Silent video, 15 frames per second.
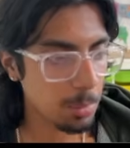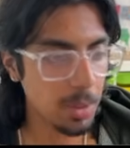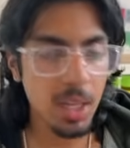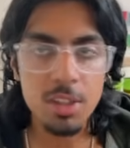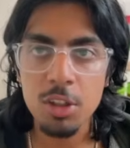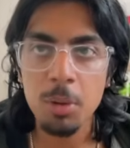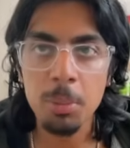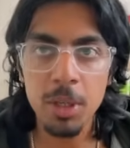but yeah,
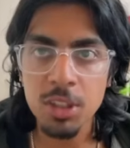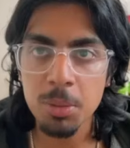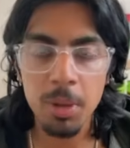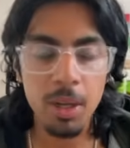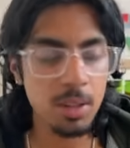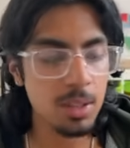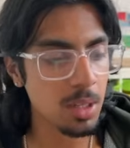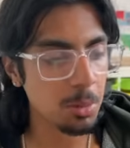so much
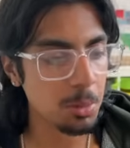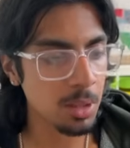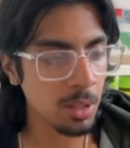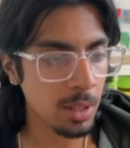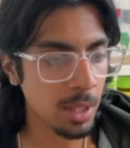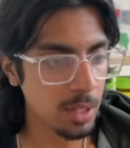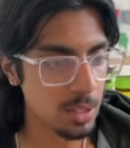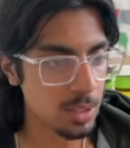about this I really
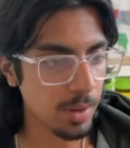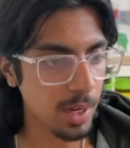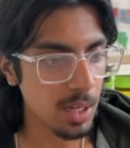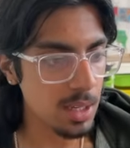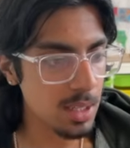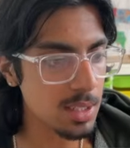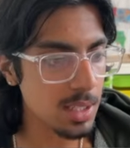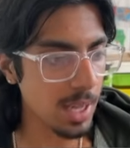like. It's very
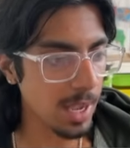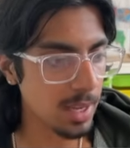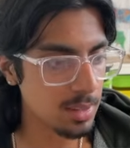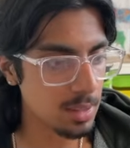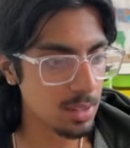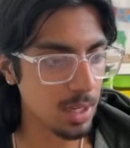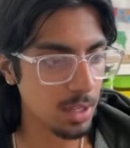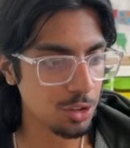easy access
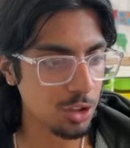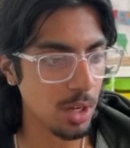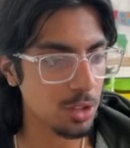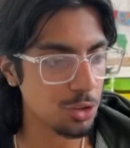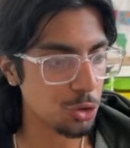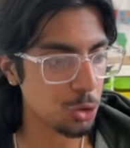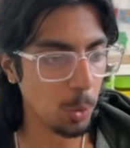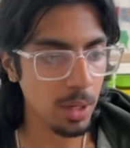to actually
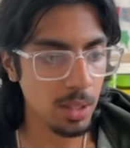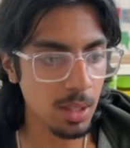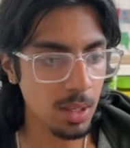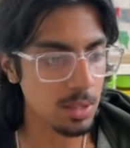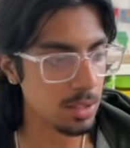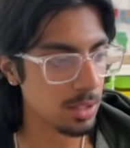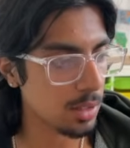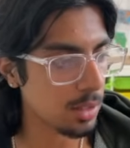enjoy the
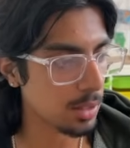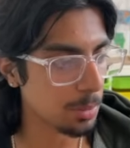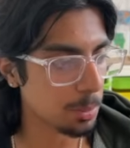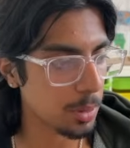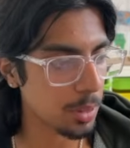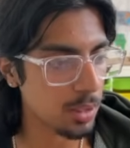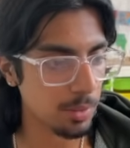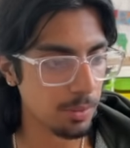interior and
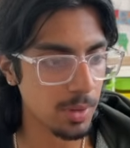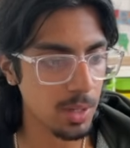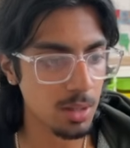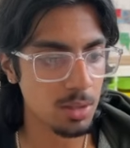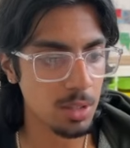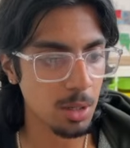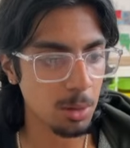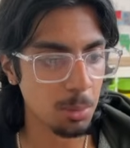put your
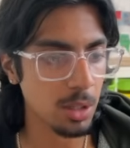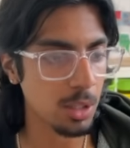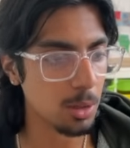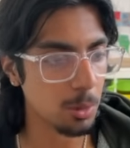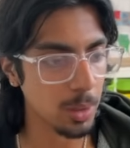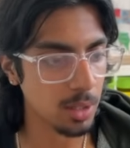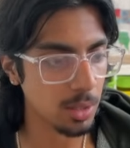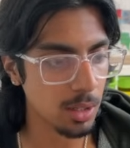figures there really
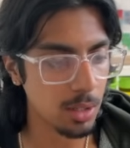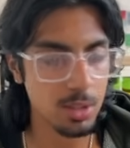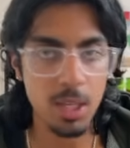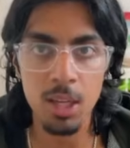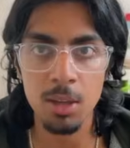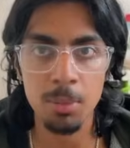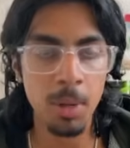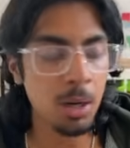quickly or
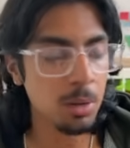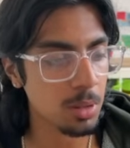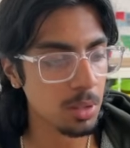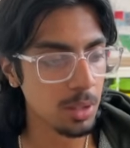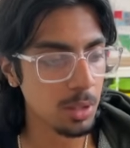take them out really